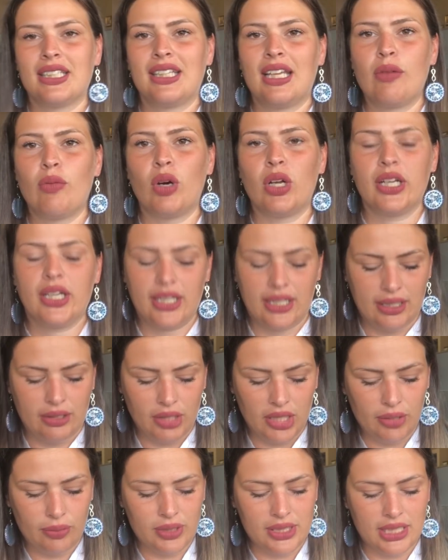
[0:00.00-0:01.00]
they wanted, and
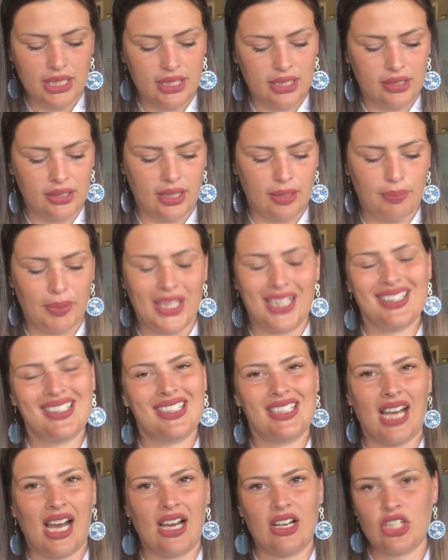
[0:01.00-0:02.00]
it was in a big
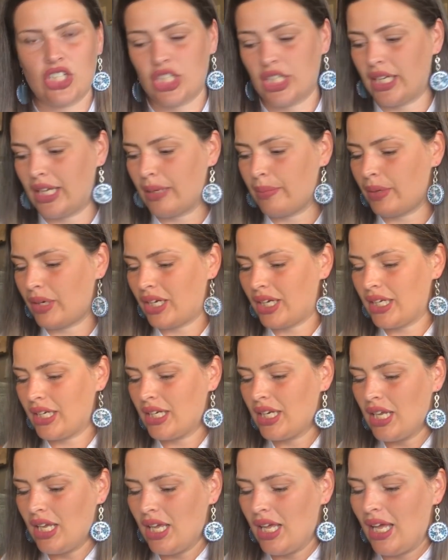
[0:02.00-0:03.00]
stash that I bought,
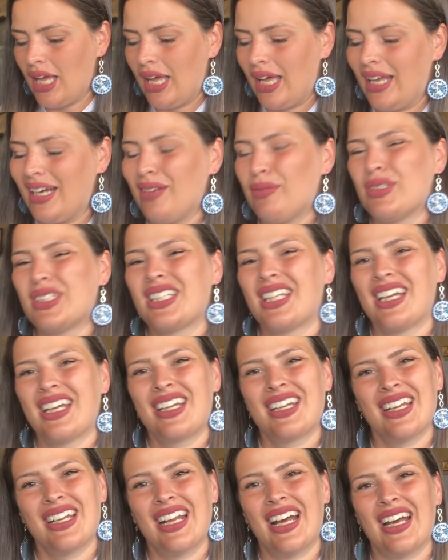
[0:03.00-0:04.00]
and it was like,
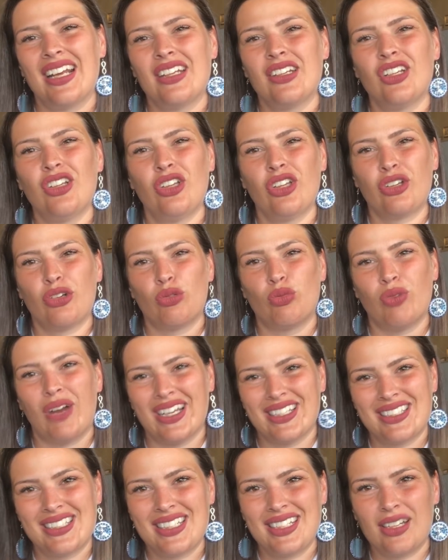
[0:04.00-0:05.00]
it looked
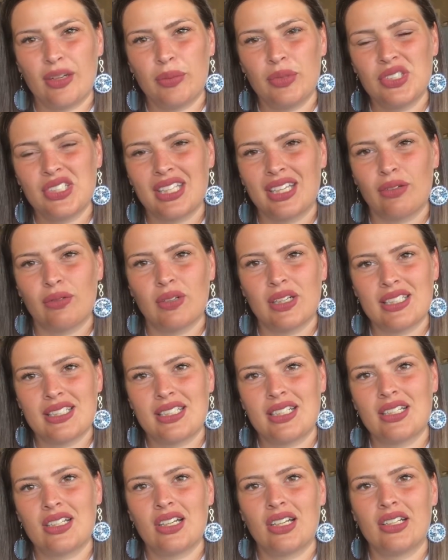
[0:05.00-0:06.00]
rusty, almost like rust
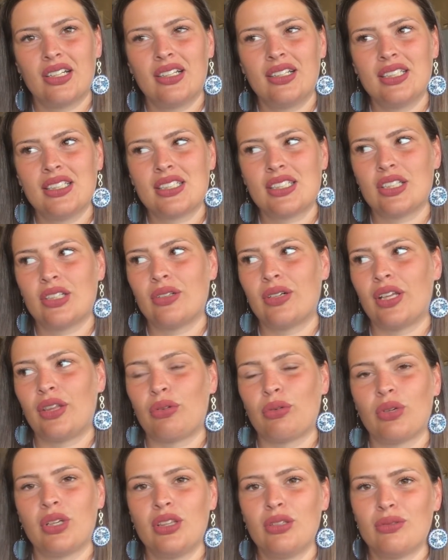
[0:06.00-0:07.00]
had got on it. So I
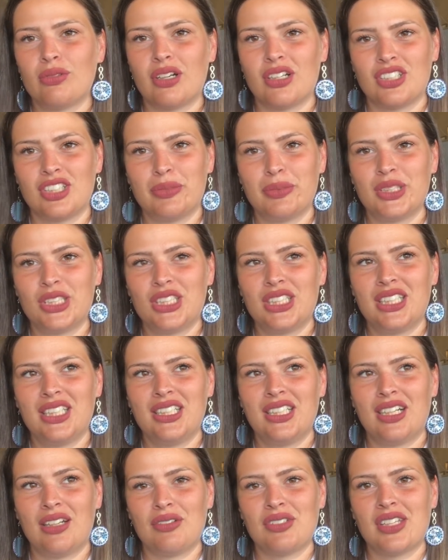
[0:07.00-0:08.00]
threw it in the washing machine,
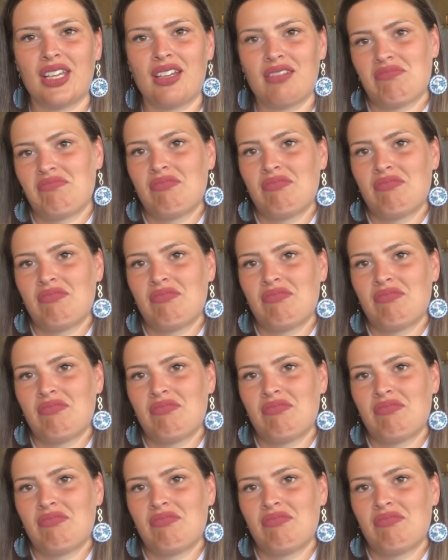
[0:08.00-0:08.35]
and I was like,